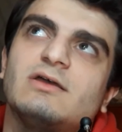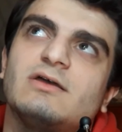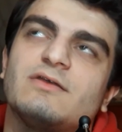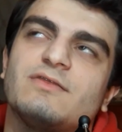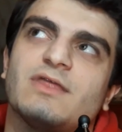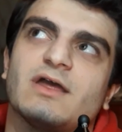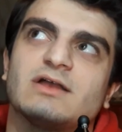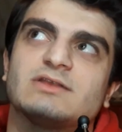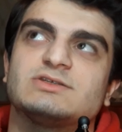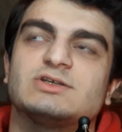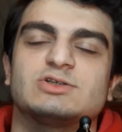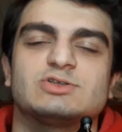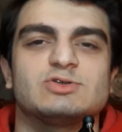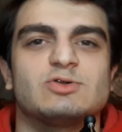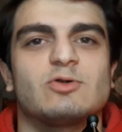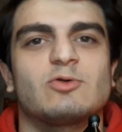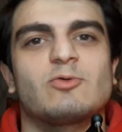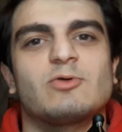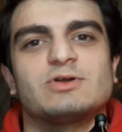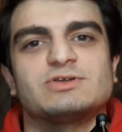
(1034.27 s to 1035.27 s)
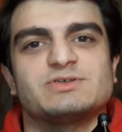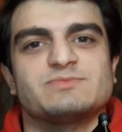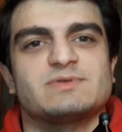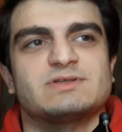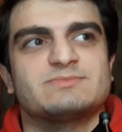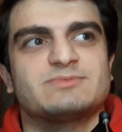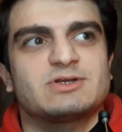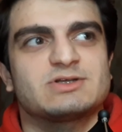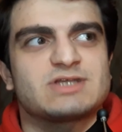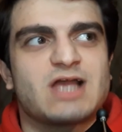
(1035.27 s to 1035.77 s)
the answers to your questions,
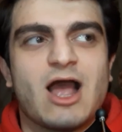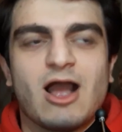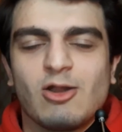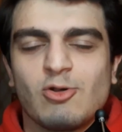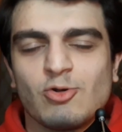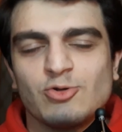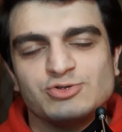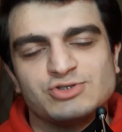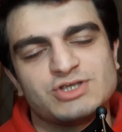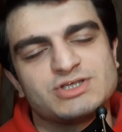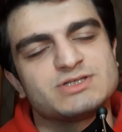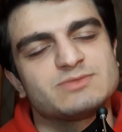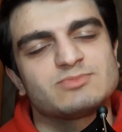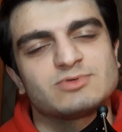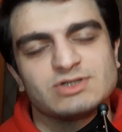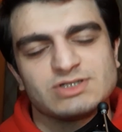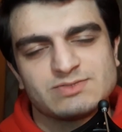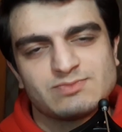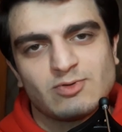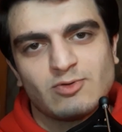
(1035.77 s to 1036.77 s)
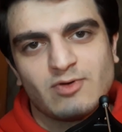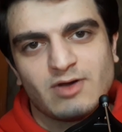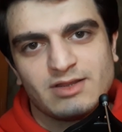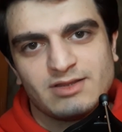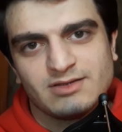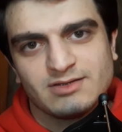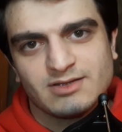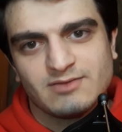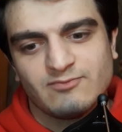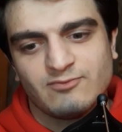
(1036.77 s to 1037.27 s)
because unconscious is
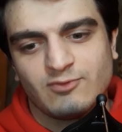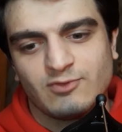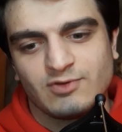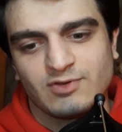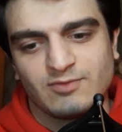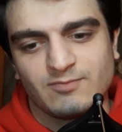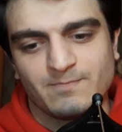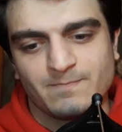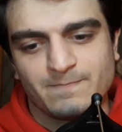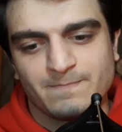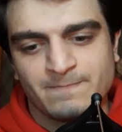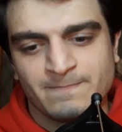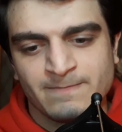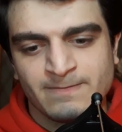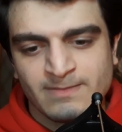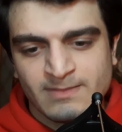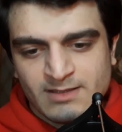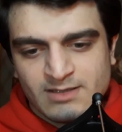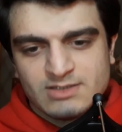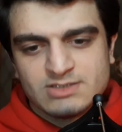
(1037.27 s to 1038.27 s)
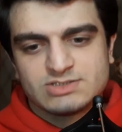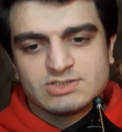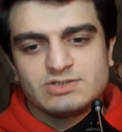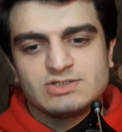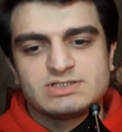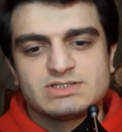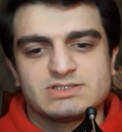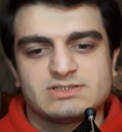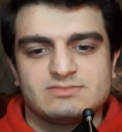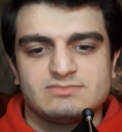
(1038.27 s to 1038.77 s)
providing them for you. So
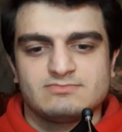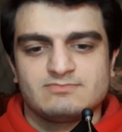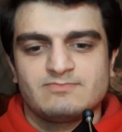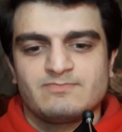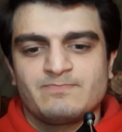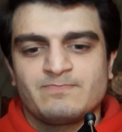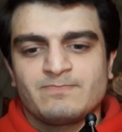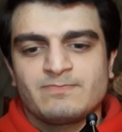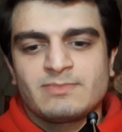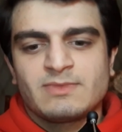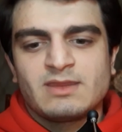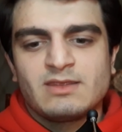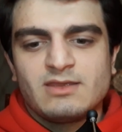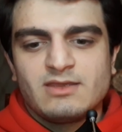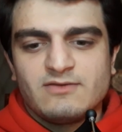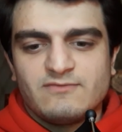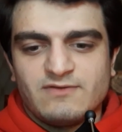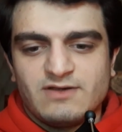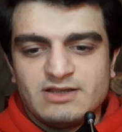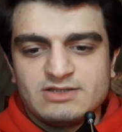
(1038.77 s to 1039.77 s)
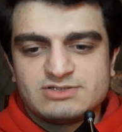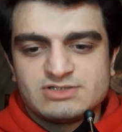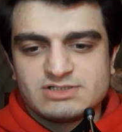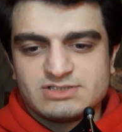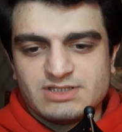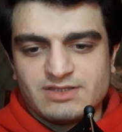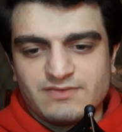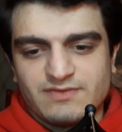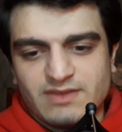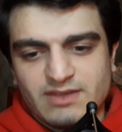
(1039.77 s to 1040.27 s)
it's a very
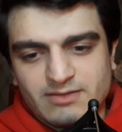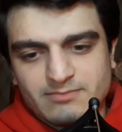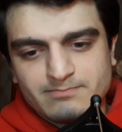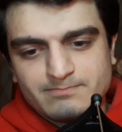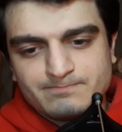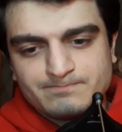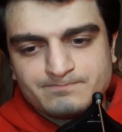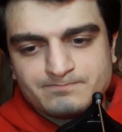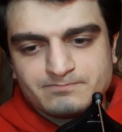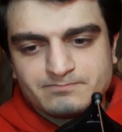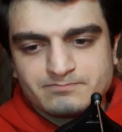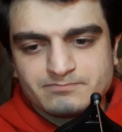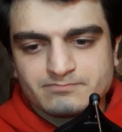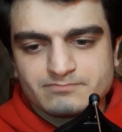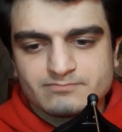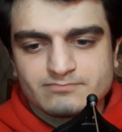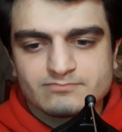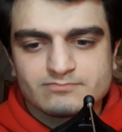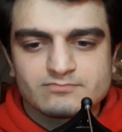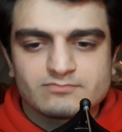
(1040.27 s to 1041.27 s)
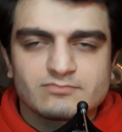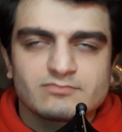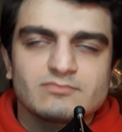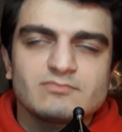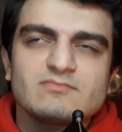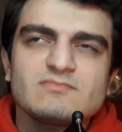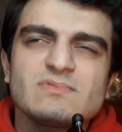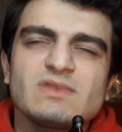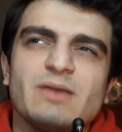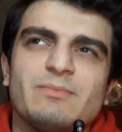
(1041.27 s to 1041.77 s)
interesting thing.
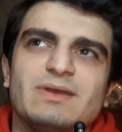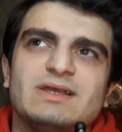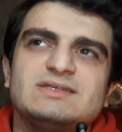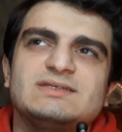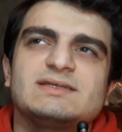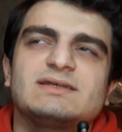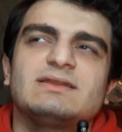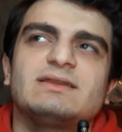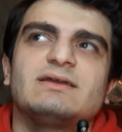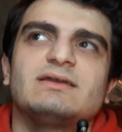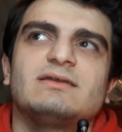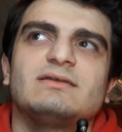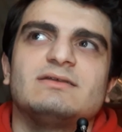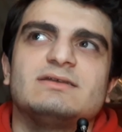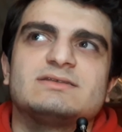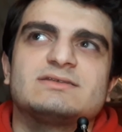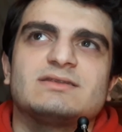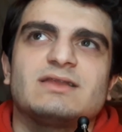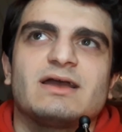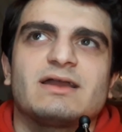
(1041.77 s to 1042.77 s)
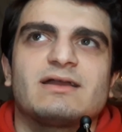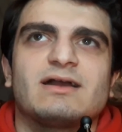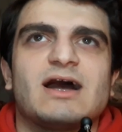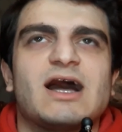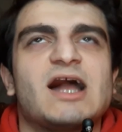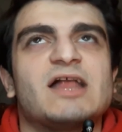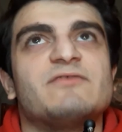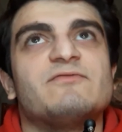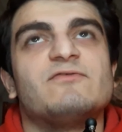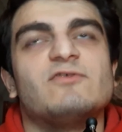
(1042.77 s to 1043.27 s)
Basically, it's like
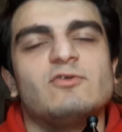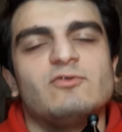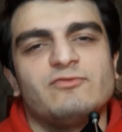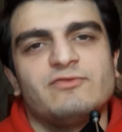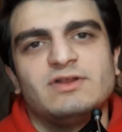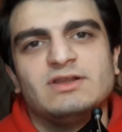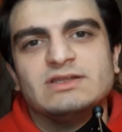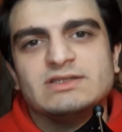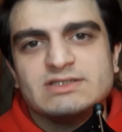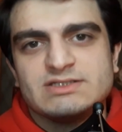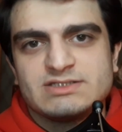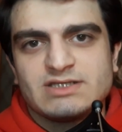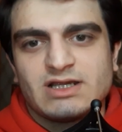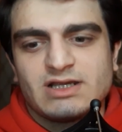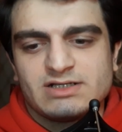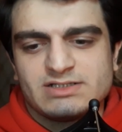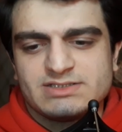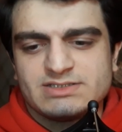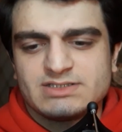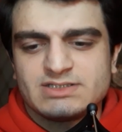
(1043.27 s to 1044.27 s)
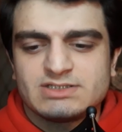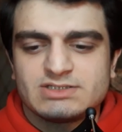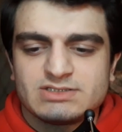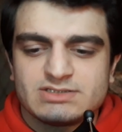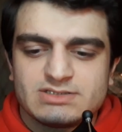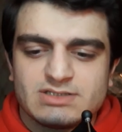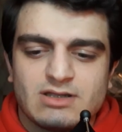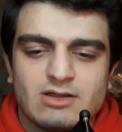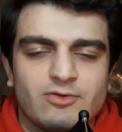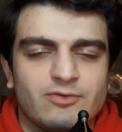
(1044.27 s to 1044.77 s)
unfulfilled desires. This
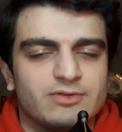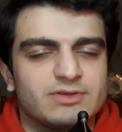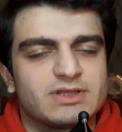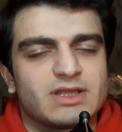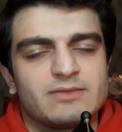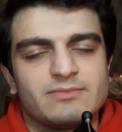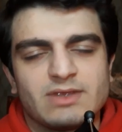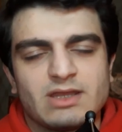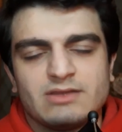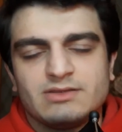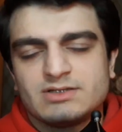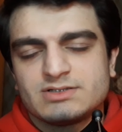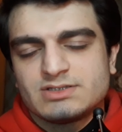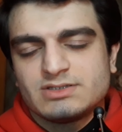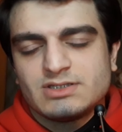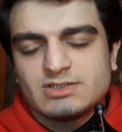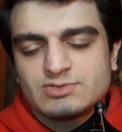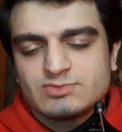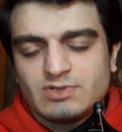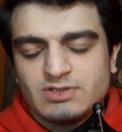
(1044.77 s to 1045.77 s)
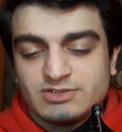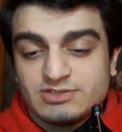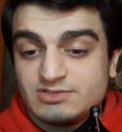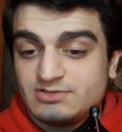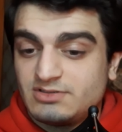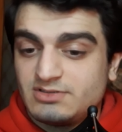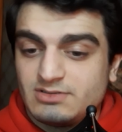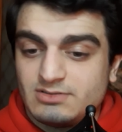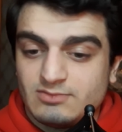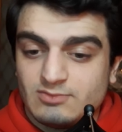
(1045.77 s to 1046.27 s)
is how it can be understood as well,
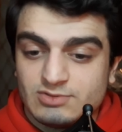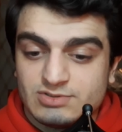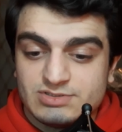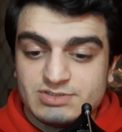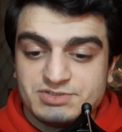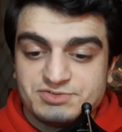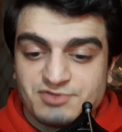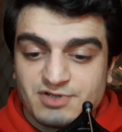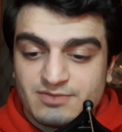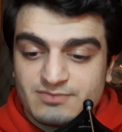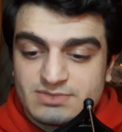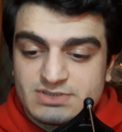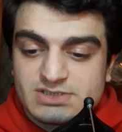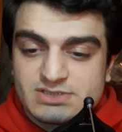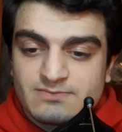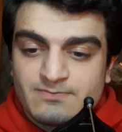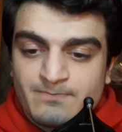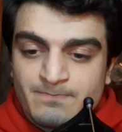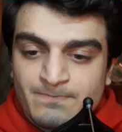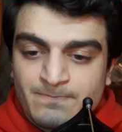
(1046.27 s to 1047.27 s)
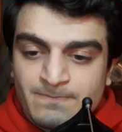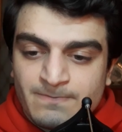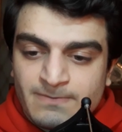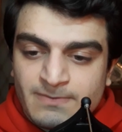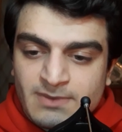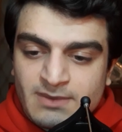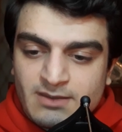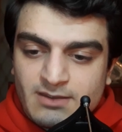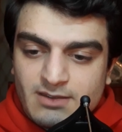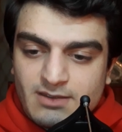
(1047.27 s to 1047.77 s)
what dreams
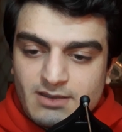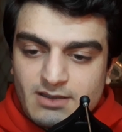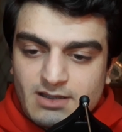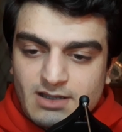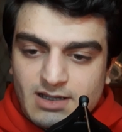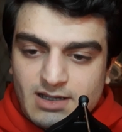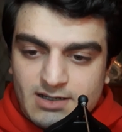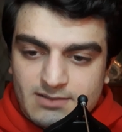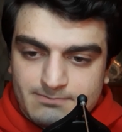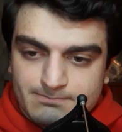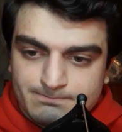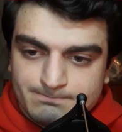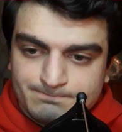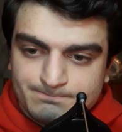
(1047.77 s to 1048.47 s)
are.